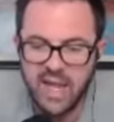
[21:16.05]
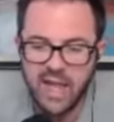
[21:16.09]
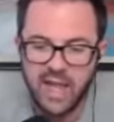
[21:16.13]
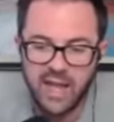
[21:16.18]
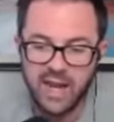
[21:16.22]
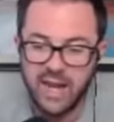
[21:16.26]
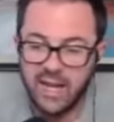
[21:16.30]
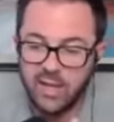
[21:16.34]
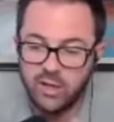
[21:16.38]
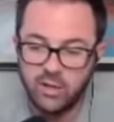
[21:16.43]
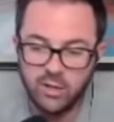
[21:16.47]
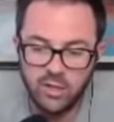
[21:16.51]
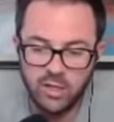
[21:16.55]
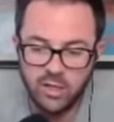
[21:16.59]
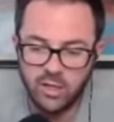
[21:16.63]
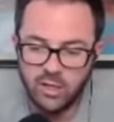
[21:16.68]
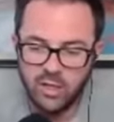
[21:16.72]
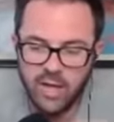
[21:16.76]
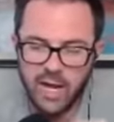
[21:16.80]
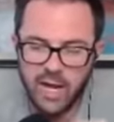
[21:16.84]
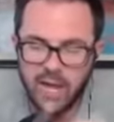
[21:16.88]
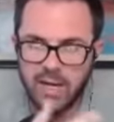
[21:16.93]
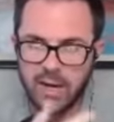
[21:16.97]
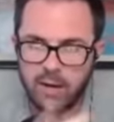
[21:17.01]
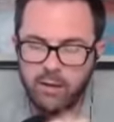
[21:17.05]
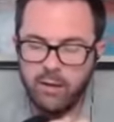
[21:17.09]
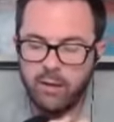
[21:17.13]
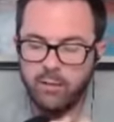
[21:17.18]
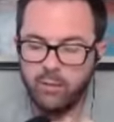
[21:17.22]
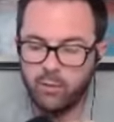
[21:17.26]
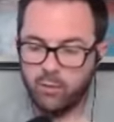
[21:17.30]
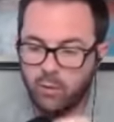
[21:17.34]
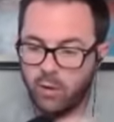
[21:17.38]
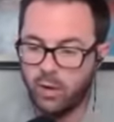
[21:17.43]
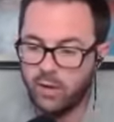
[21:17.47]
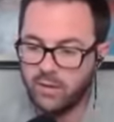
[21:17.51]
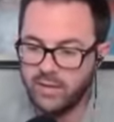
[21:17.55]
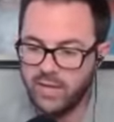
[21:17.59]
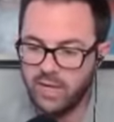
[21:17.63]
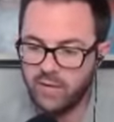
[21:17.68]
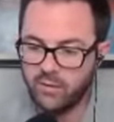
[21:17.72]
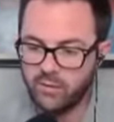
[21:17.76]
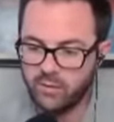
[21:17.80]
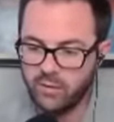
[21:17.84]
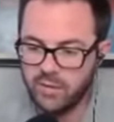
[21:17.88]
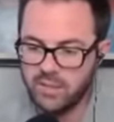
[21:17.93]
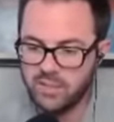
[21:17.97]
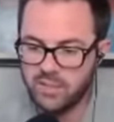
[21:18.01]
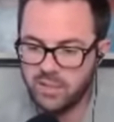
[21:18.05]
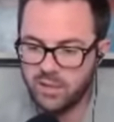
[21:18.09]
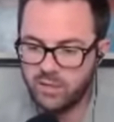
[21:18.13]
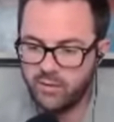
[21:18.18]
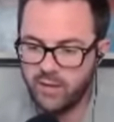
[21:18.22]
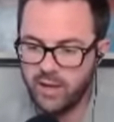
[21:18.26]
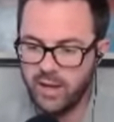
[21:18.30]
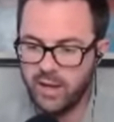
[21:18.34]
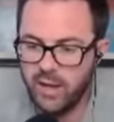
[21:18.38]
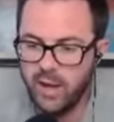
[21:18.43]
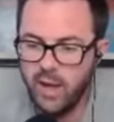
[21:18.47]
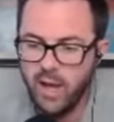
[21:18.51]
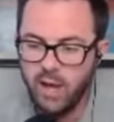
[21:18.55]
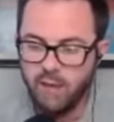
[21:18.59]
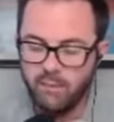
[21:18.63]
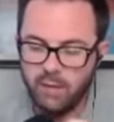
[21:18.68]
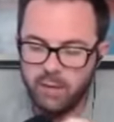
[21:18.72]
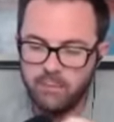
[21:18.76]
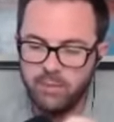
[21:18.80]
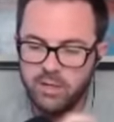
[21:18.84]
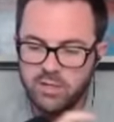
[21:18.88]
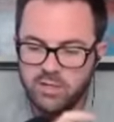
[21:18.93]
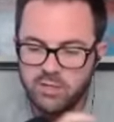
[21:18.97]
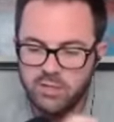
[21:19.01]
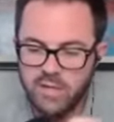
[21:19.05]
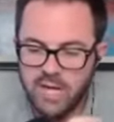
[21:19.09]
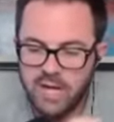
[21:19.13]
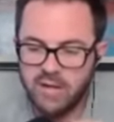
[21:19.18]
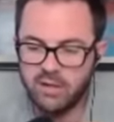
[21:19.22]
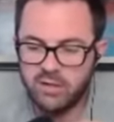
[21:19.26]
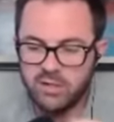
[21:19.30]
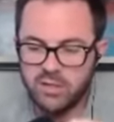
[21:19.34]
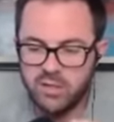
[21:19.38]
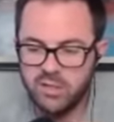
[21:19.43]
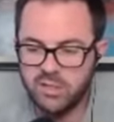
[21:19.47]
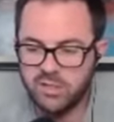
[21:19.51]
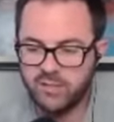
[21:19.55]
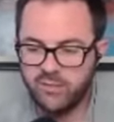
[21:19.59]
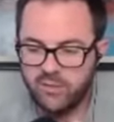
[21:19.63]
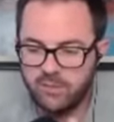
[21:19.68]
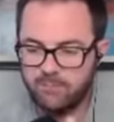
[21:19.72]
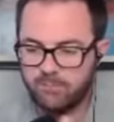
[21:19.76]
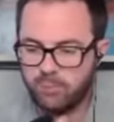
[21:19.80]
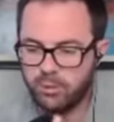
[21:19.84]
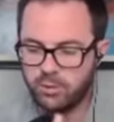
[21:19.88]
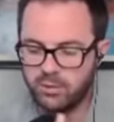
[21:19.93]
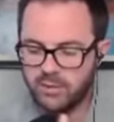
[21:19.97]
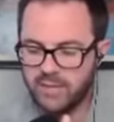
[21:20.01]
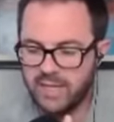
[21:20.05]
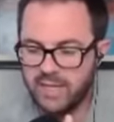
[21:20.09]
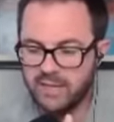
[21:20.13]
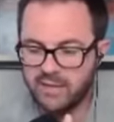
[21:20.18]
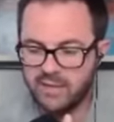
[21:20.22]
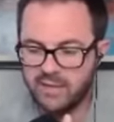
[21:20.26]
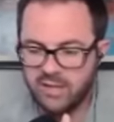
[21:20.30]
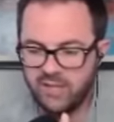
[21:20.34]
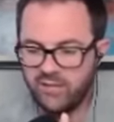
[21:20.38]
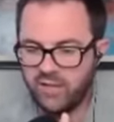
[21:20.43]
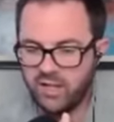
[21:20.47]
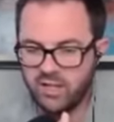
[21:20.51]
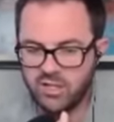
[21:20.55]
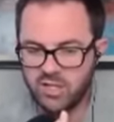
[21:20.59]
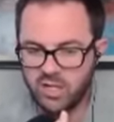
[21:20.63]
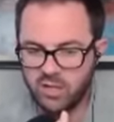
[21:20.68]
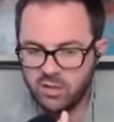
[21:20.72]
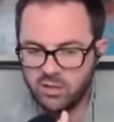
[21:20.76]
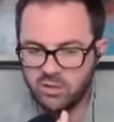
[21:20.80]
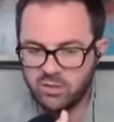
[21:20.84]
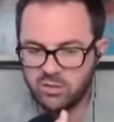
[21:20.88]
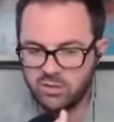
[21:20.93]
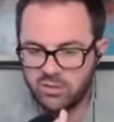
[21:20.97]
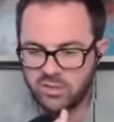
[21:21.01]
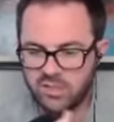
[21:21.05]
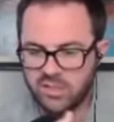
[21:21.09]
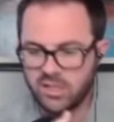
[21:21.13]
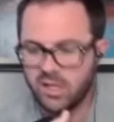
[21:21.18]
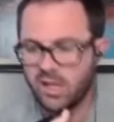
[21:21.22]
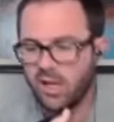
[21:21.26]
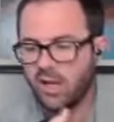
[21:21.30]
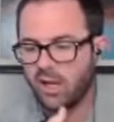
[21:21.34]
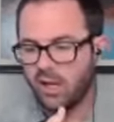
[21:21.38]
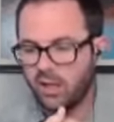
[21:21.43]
And I couldn't, I, I don't have the raw data for this survey, but I bet you dollars knows if you pulled out the evangelicals,